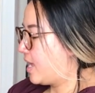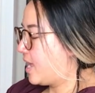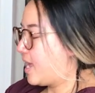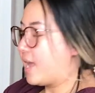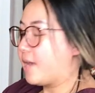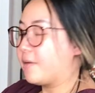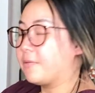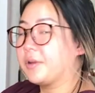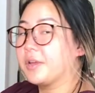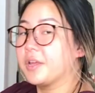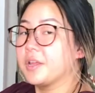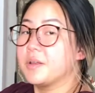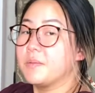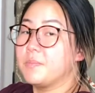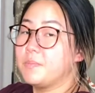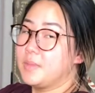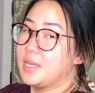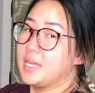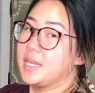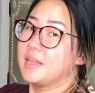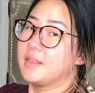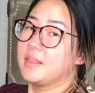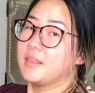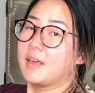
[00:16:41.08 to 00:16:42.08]
And we're going to
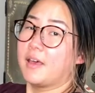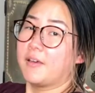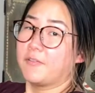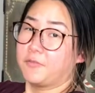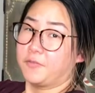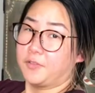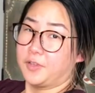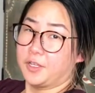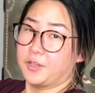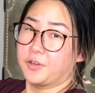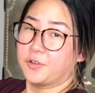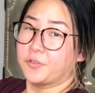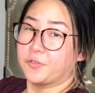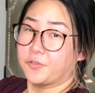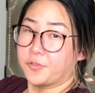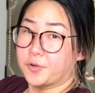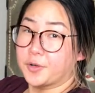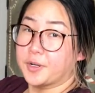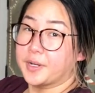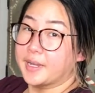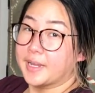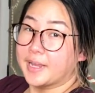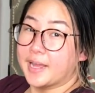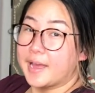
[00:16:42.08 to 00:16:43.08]
meet in that figure
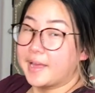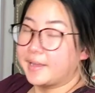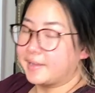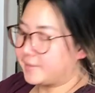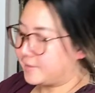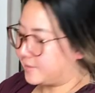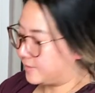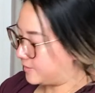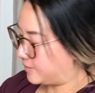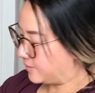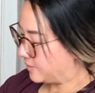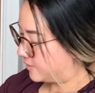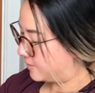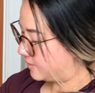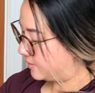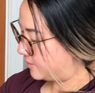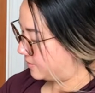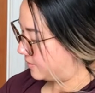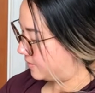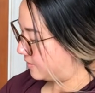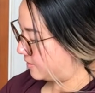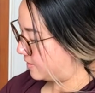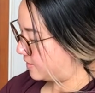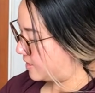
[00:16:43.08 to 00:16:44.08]
4 again.
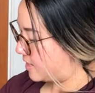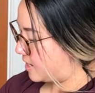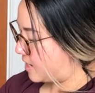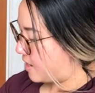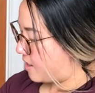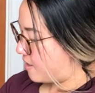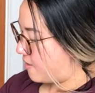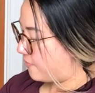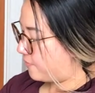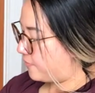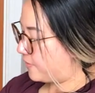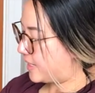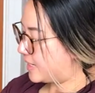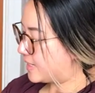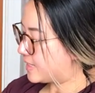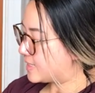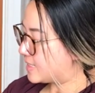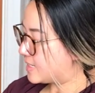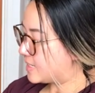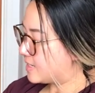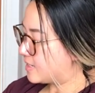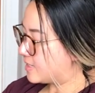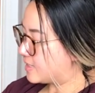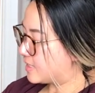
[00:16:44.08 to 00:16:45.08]

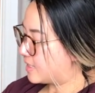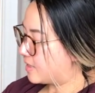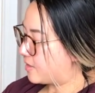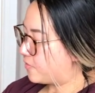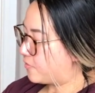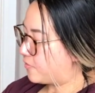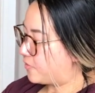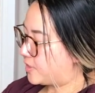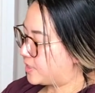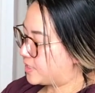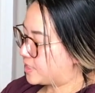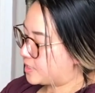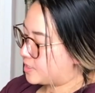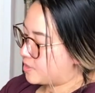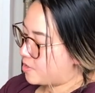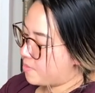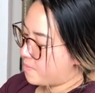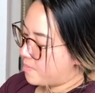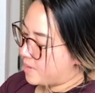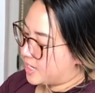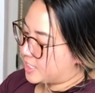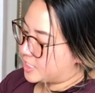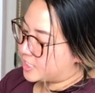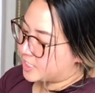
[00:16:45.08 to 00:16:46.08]
Flexing into the foot so
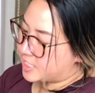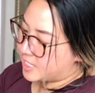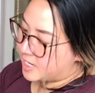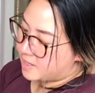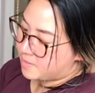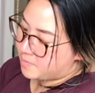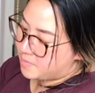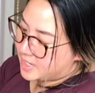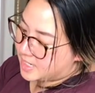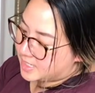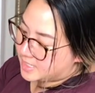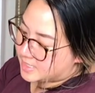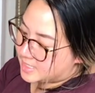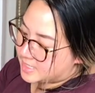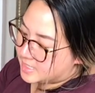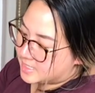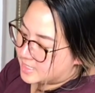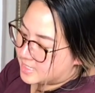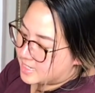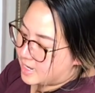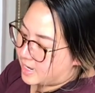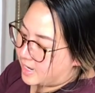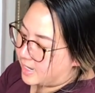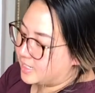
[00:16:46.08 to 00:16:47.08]
much that it makes this
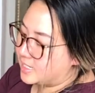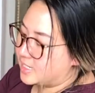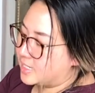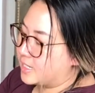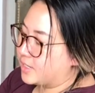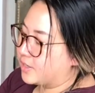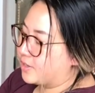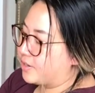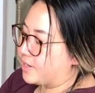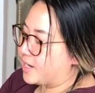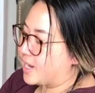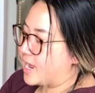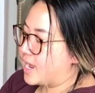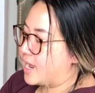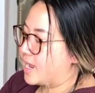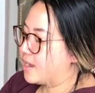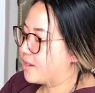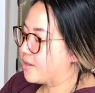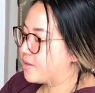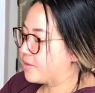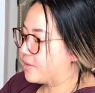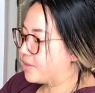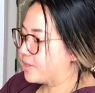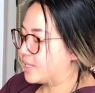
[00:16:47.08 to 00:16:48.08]
90-degree
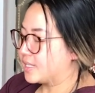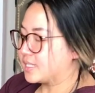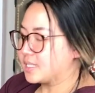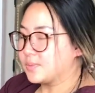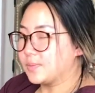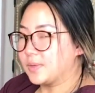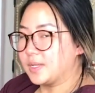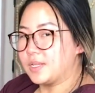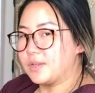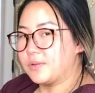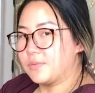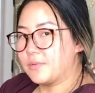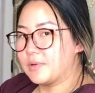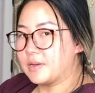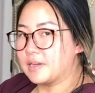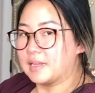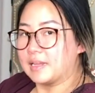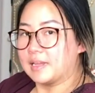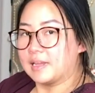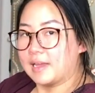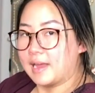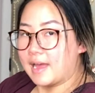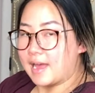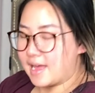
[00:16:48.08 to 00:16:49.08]
angle, and that's what you want
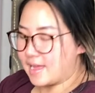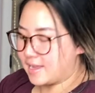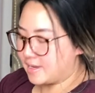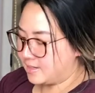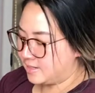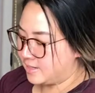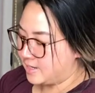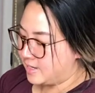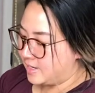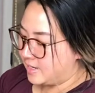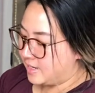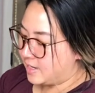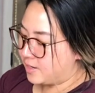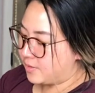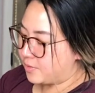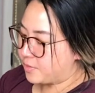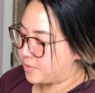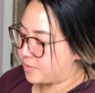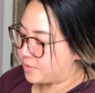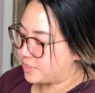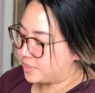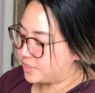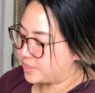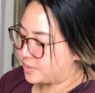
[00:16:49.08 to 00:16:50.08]
to get in
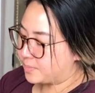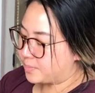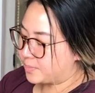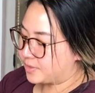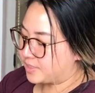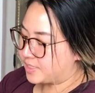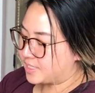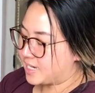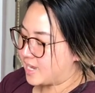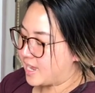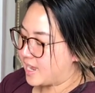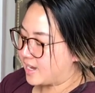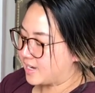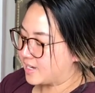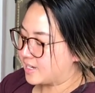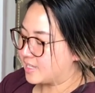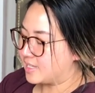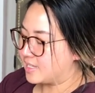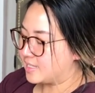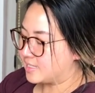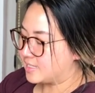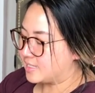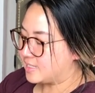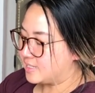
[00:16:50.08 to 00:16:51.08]
order to protect
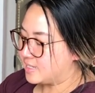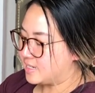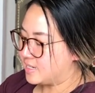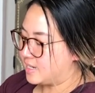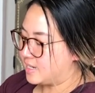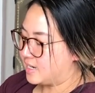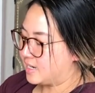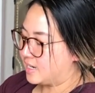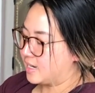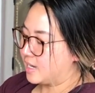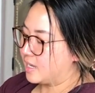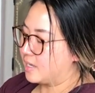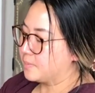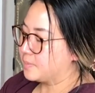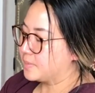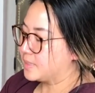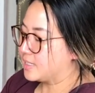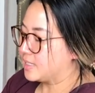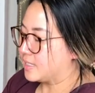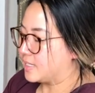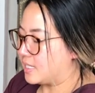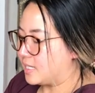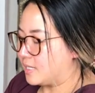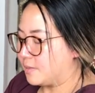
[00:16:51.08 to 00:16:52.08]
this knee. It helps to
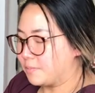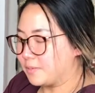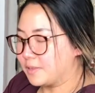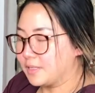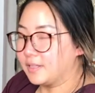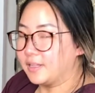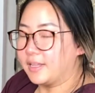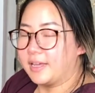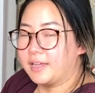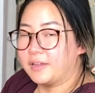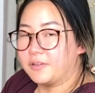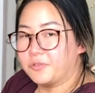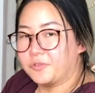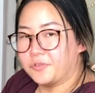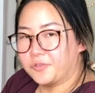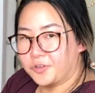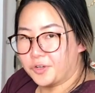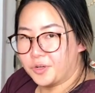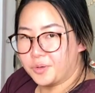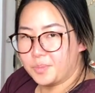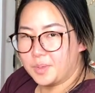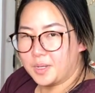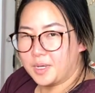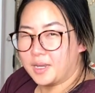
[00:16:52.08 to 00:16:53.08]
keep the leg
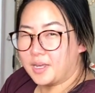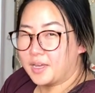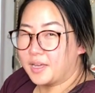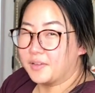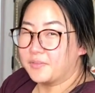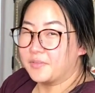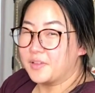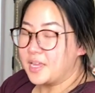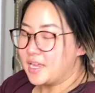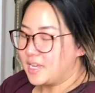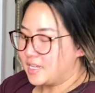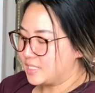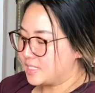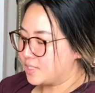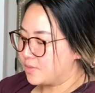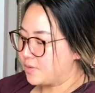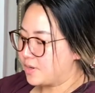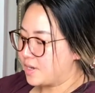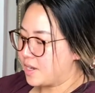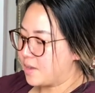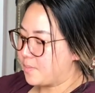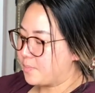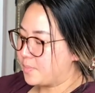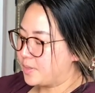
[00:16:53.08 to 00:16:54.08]
firm enough so we're
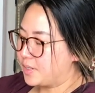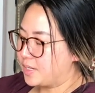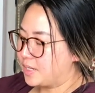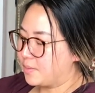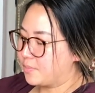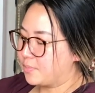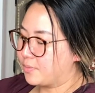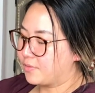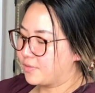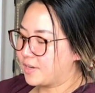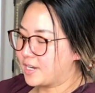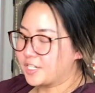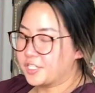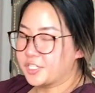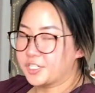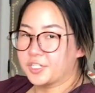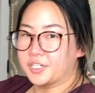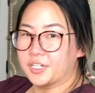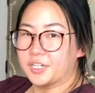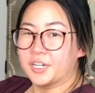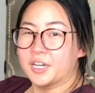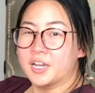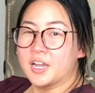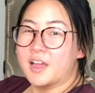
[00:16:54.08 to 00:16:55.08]
not putting
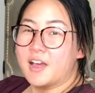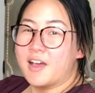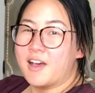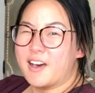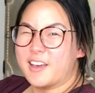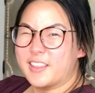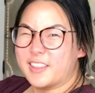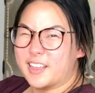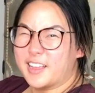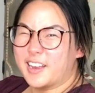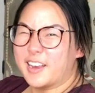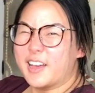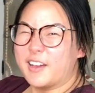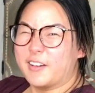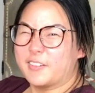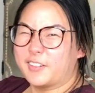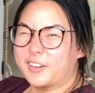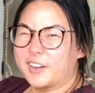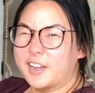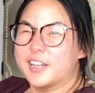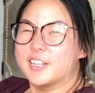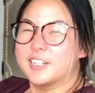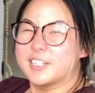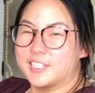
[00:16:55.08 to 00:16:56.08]
pressure on that outer
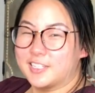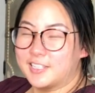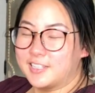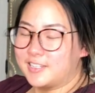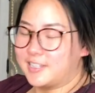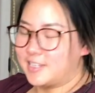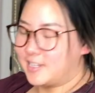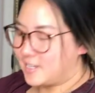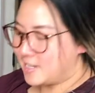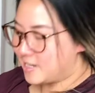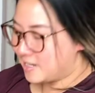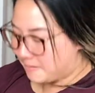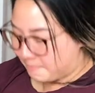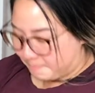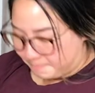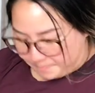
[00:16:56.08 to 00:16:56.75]
edge of the knee.